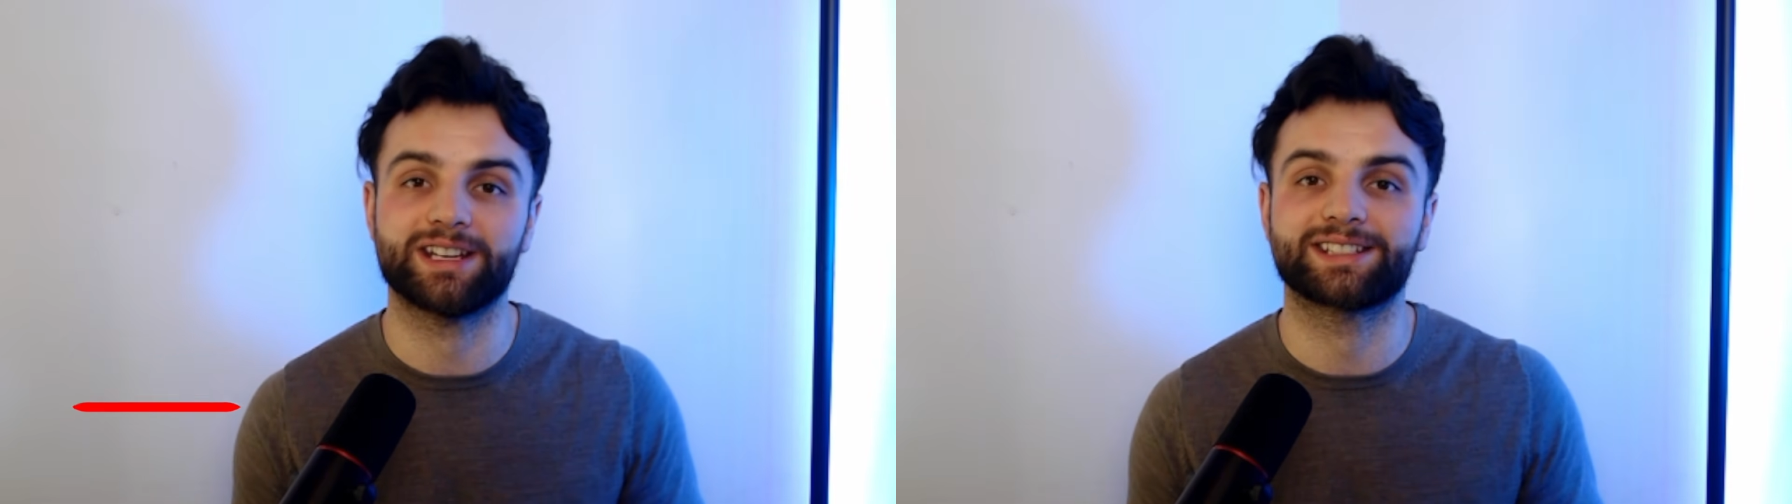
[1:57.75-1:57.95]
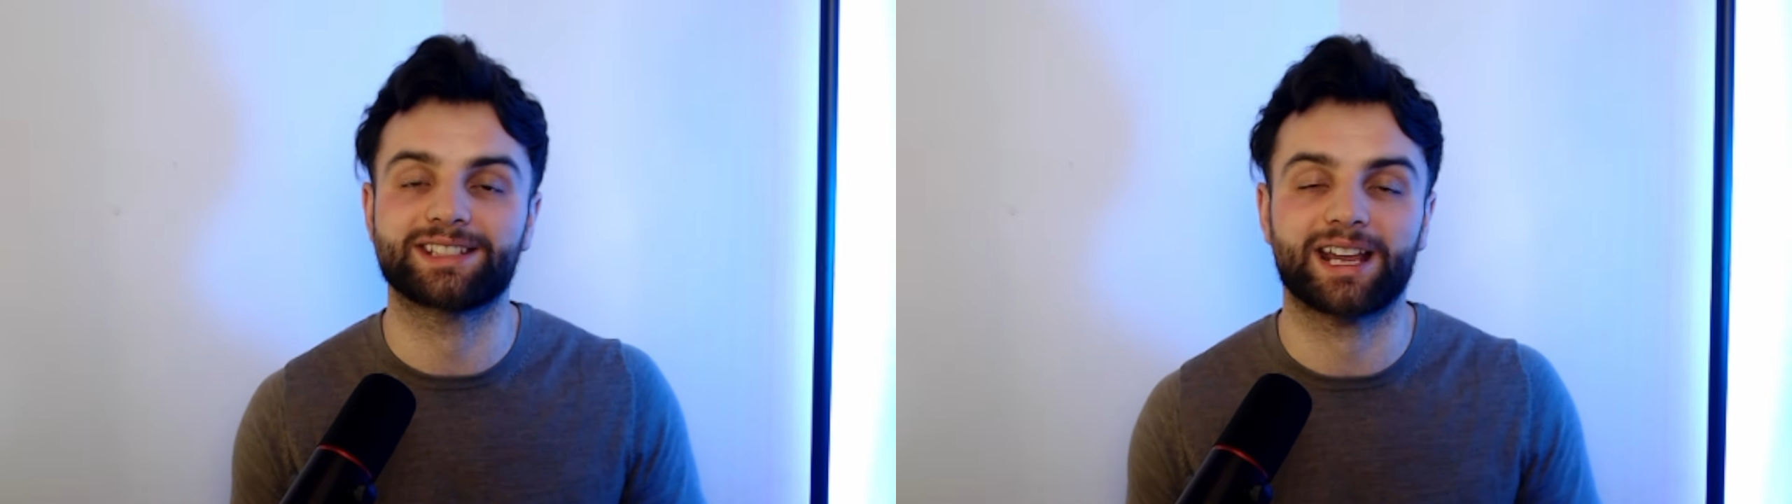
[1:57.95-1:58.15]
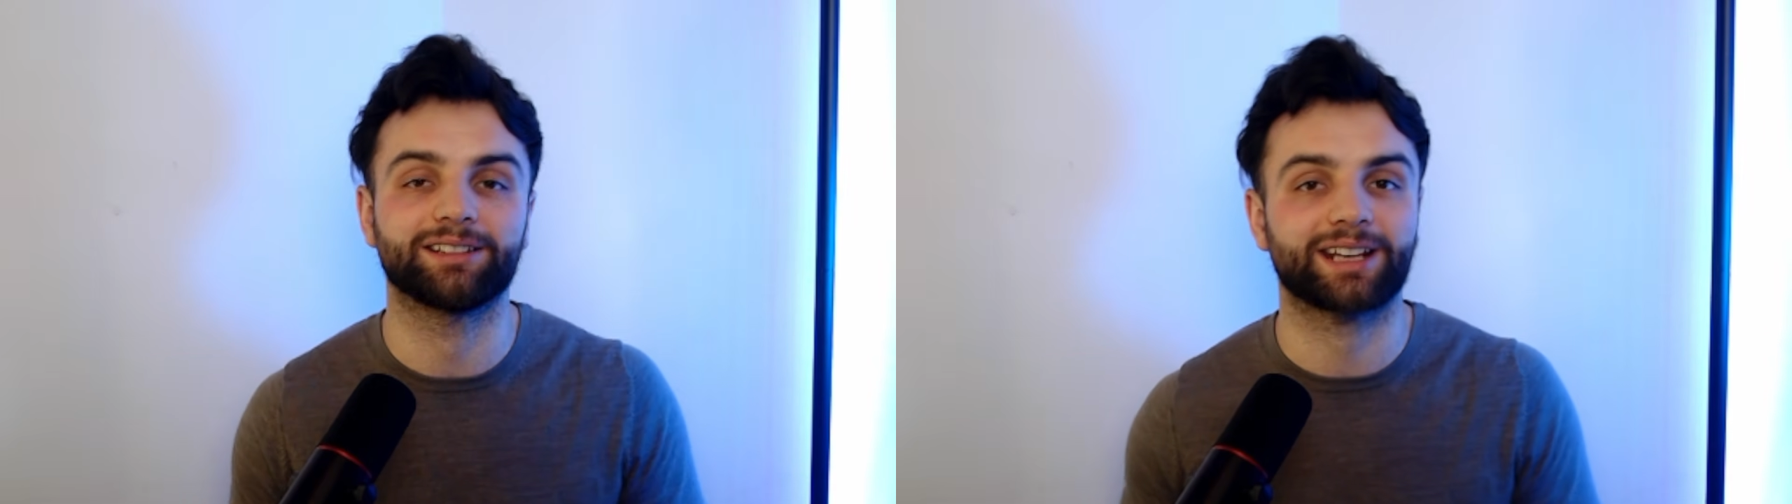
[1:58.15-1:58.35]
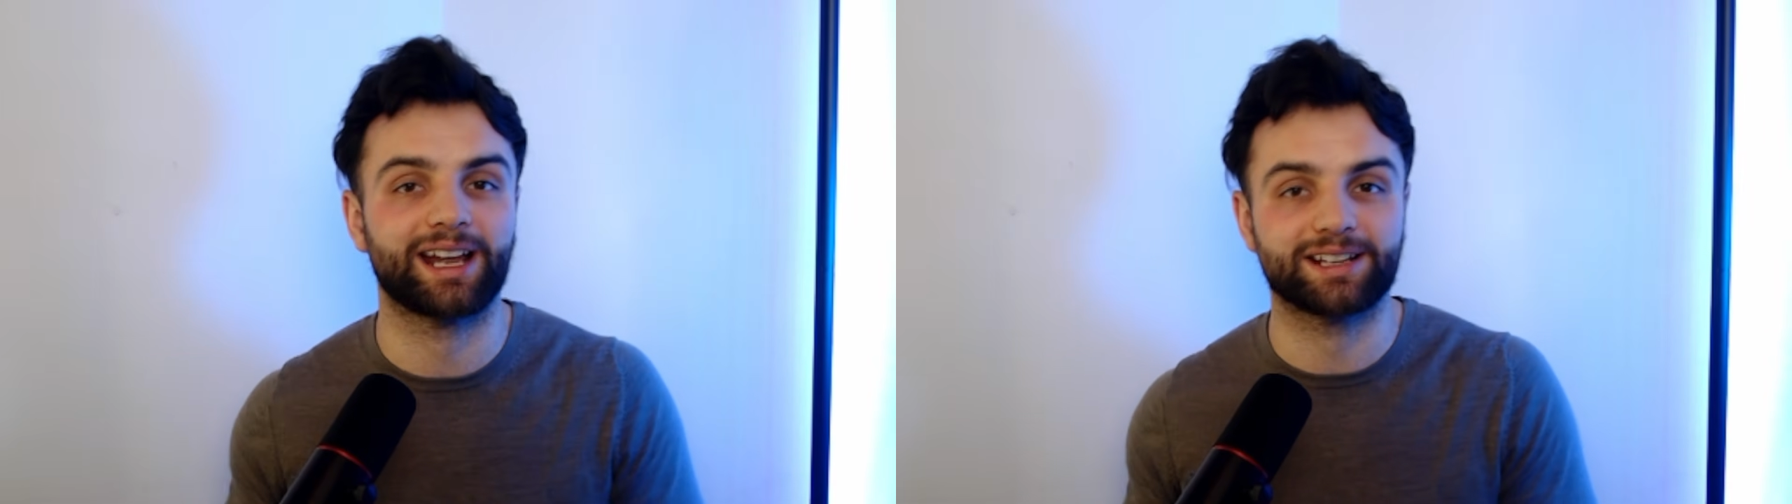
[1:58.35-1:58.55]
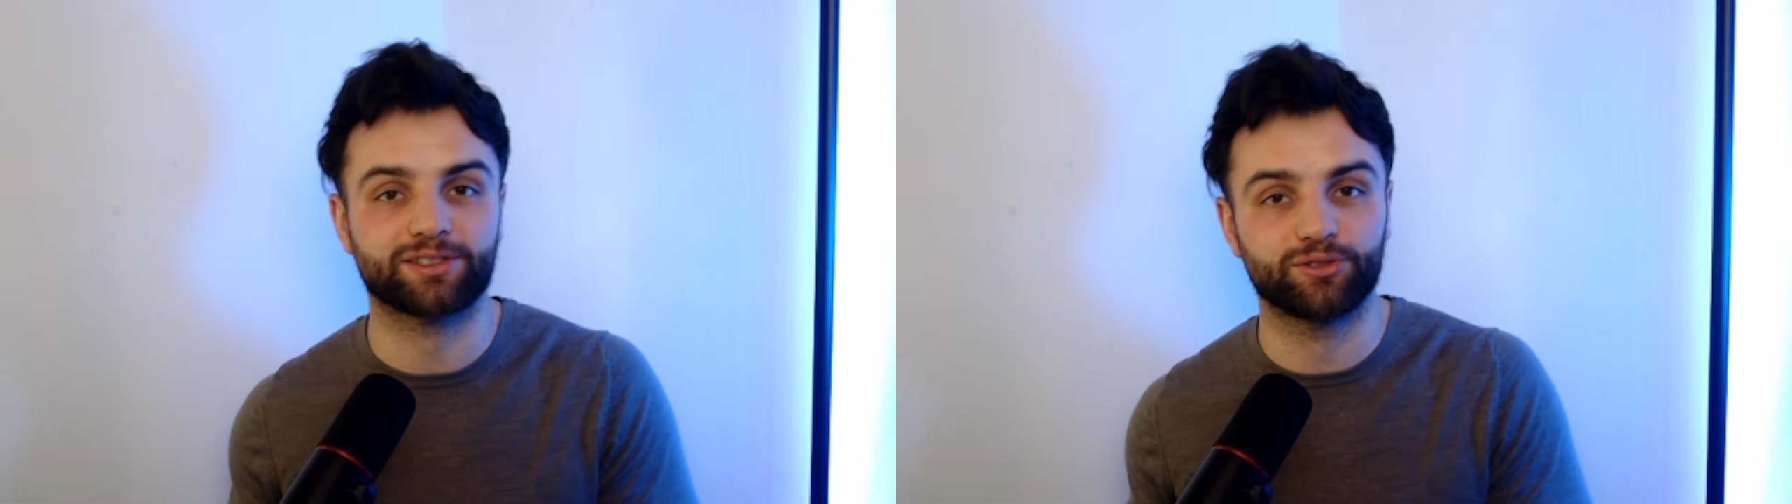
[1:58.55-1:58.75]
is dealt
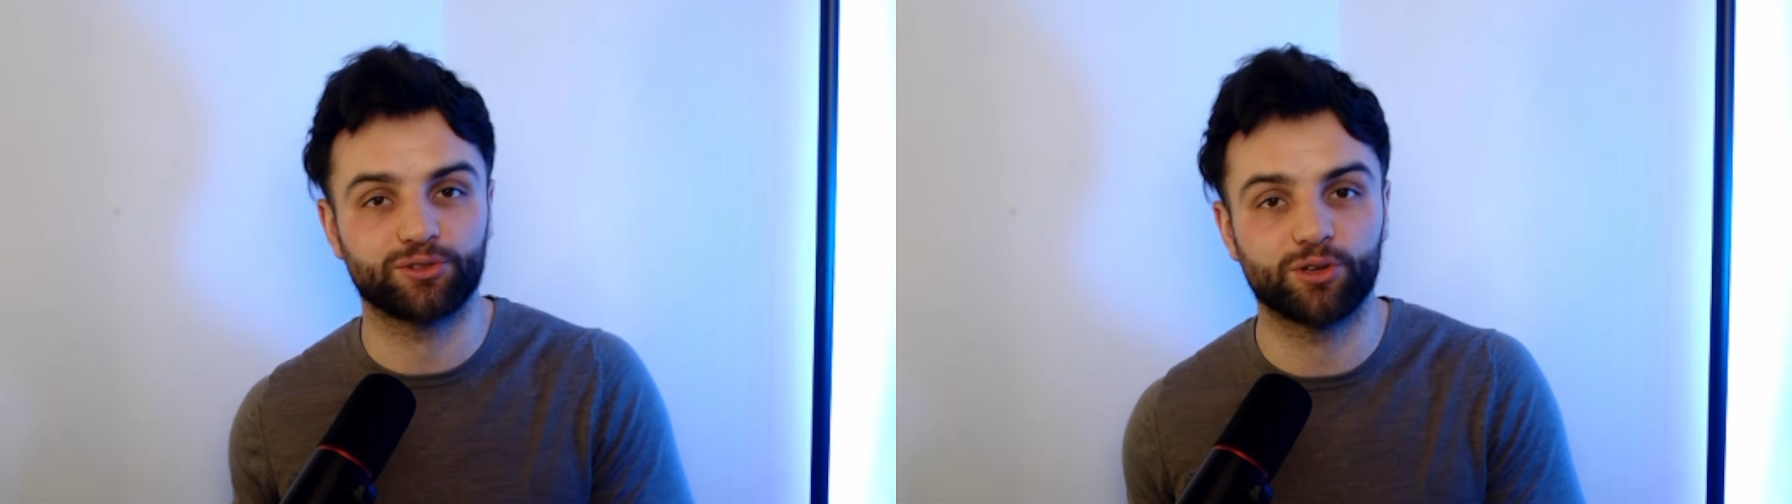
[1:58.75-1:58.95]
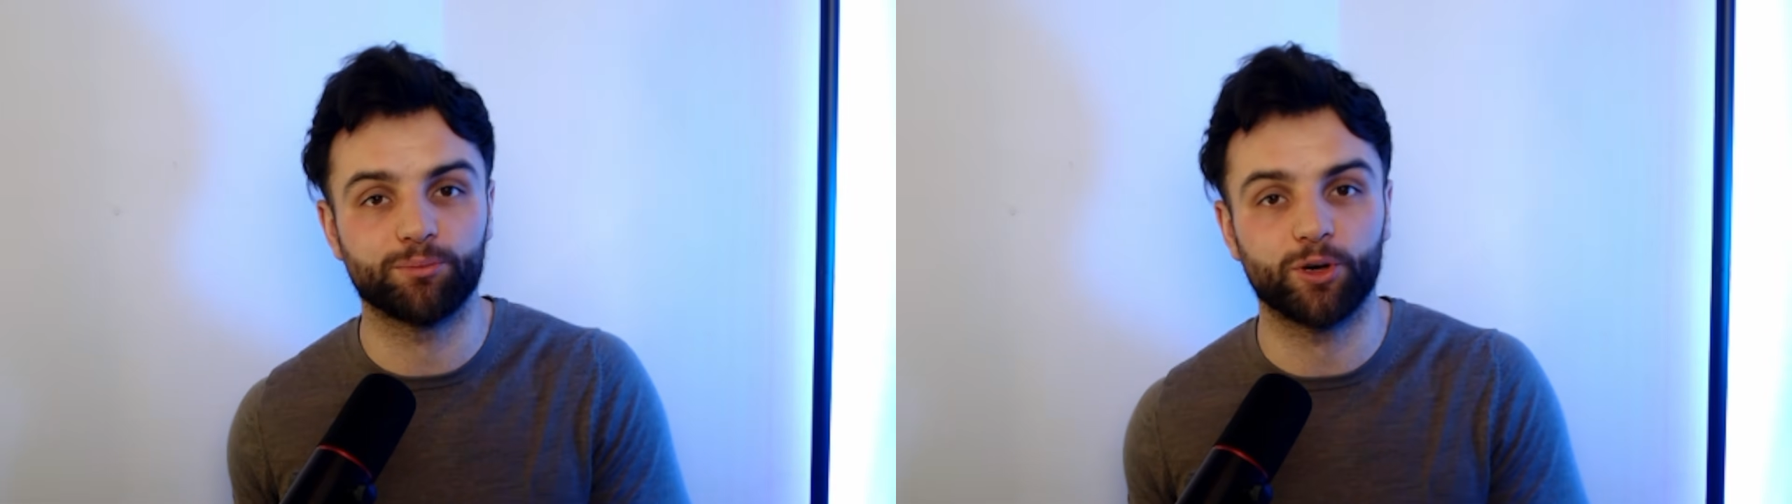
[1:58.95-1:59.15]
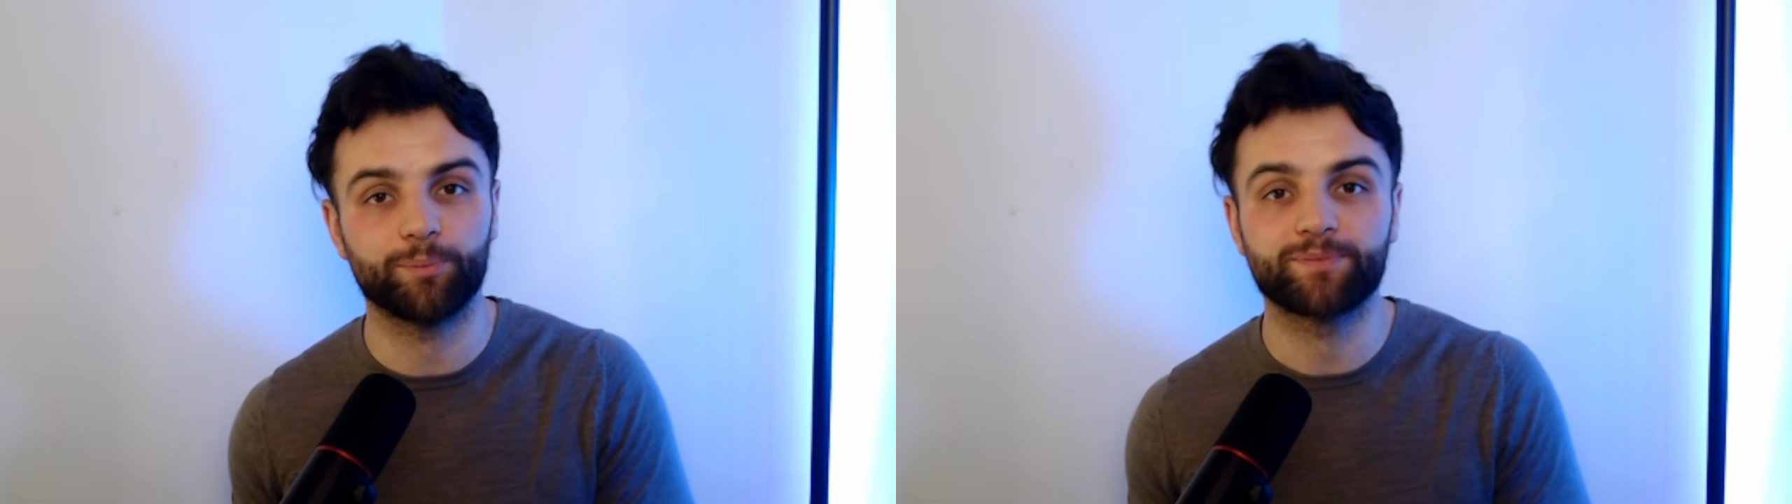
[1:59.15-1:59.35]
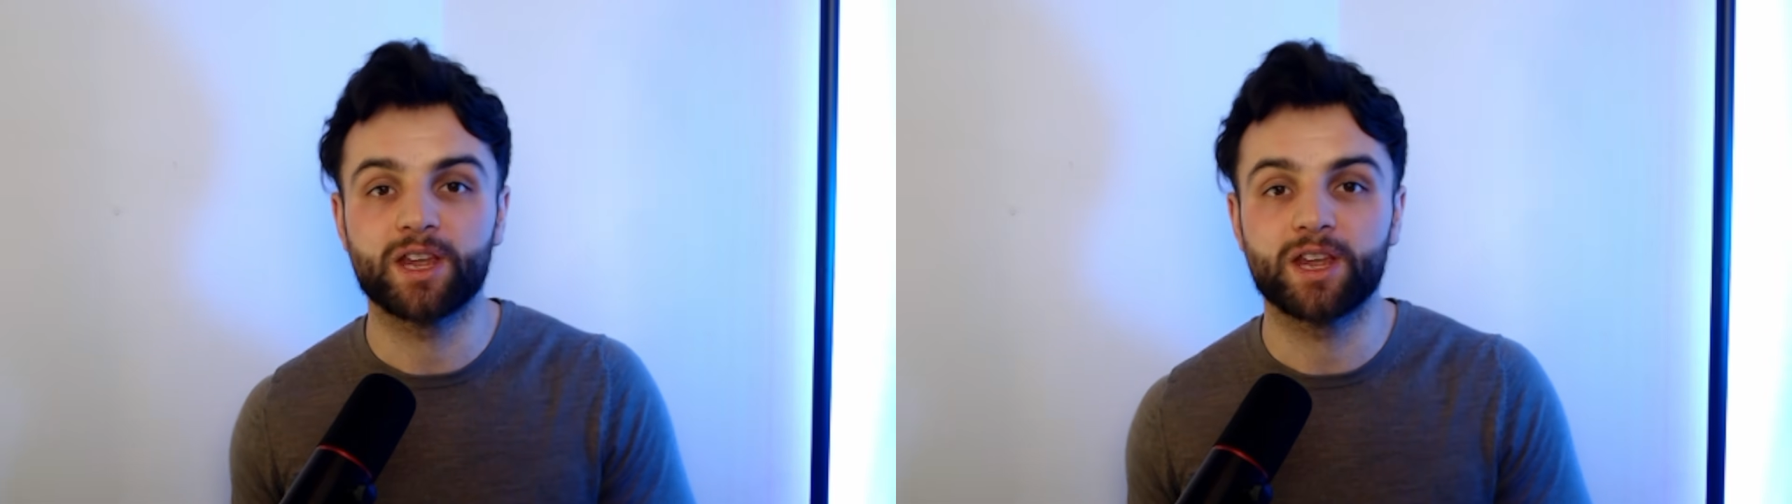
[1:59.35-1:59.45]
as normal.